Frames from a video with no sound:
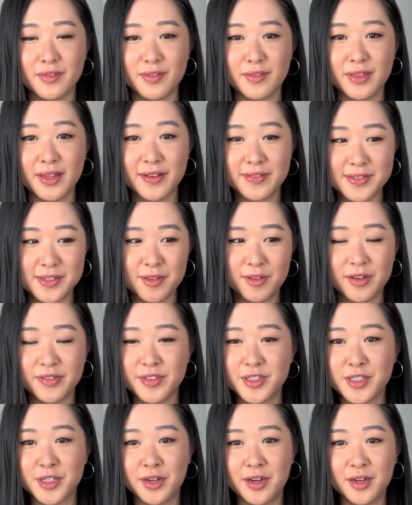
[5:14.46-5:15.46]
loves Louis
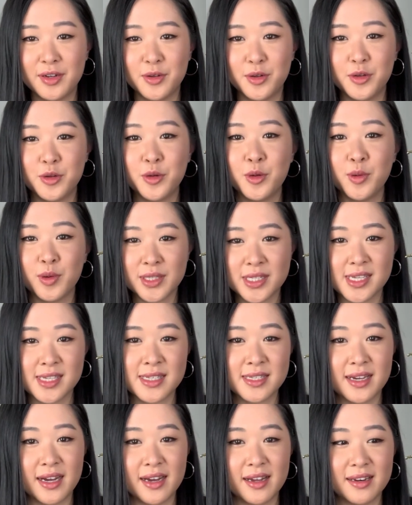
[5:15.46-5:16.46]
Vuitton or who wants to
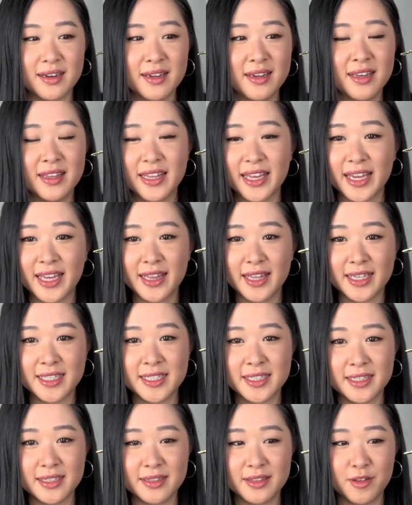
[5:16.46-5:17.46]
start their
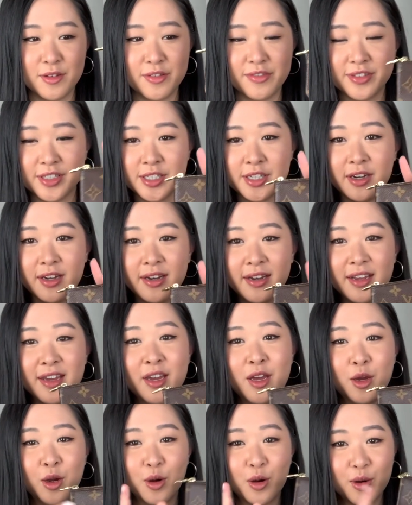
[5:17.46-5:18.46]
collection in Louis Vuitton
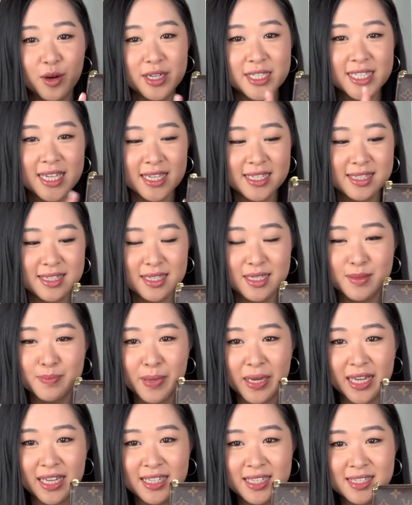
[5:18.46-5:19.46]
always has this
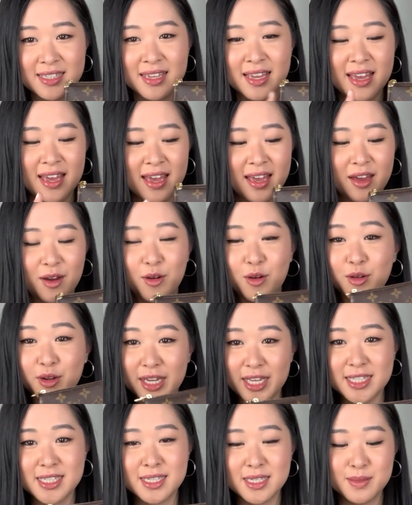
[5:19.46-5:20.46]
piece or
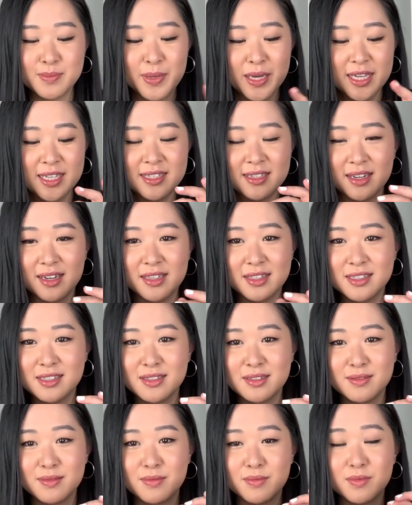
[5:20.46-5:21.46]
gets this piece, and
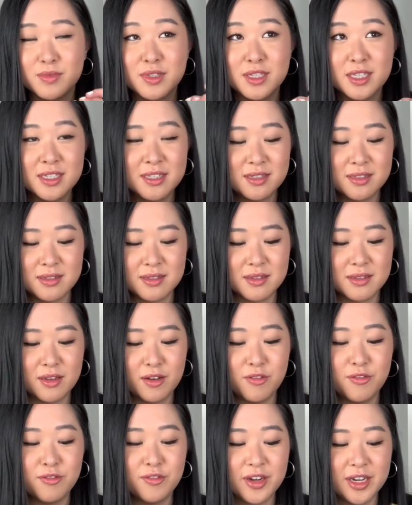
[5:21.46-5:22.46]
it's just a
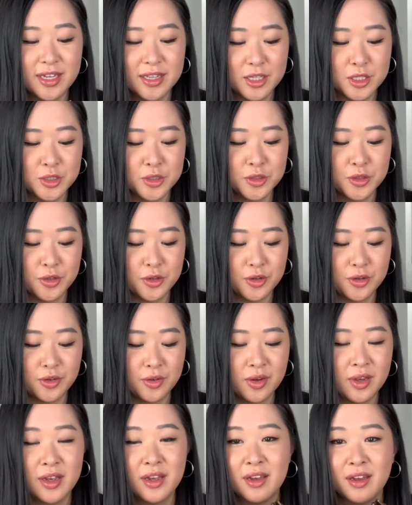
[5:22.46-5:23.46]
really true
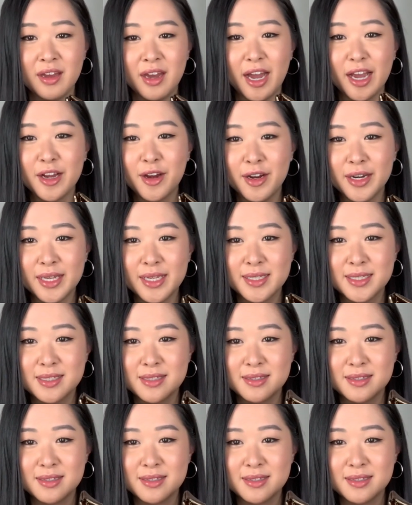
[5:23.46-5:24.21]
iconic